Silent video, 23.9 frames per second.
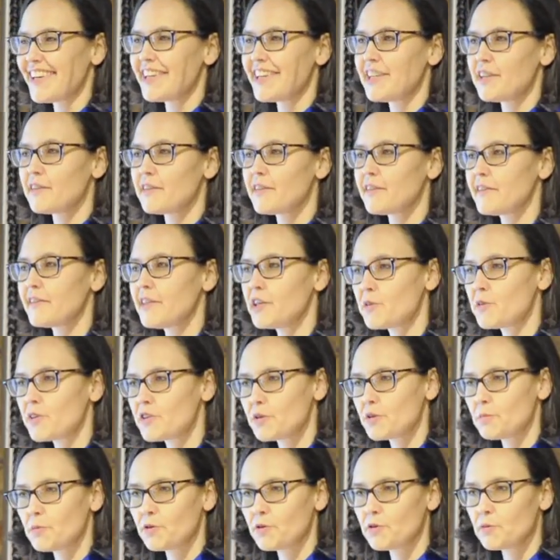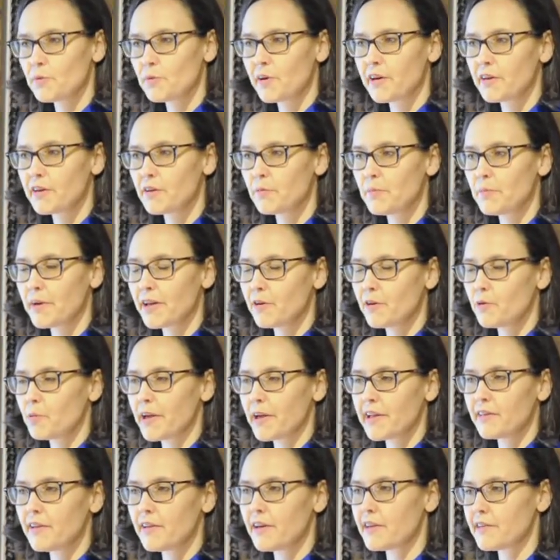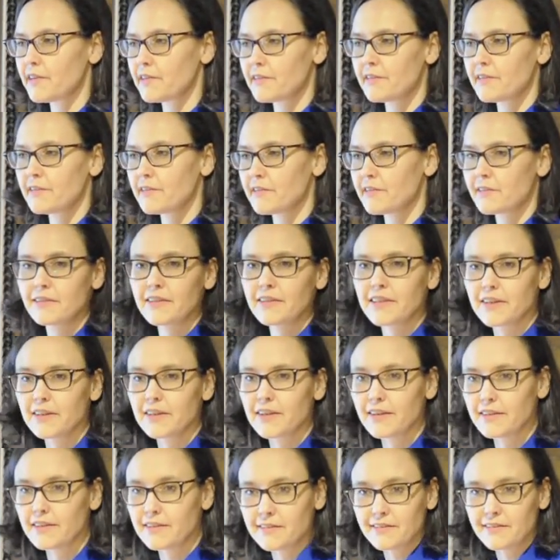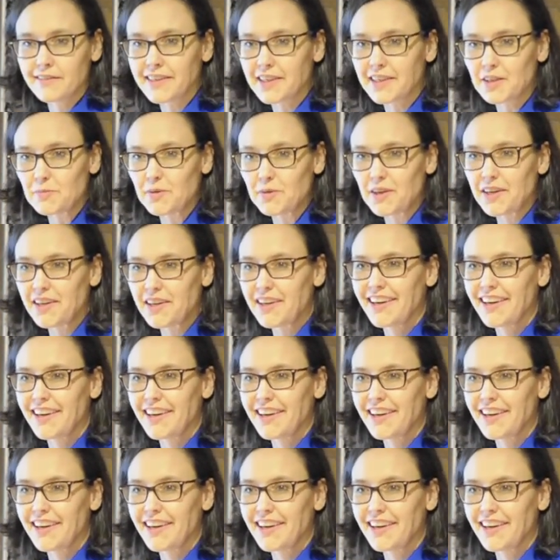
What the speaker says: the secret to postpartum weight loss is sleep.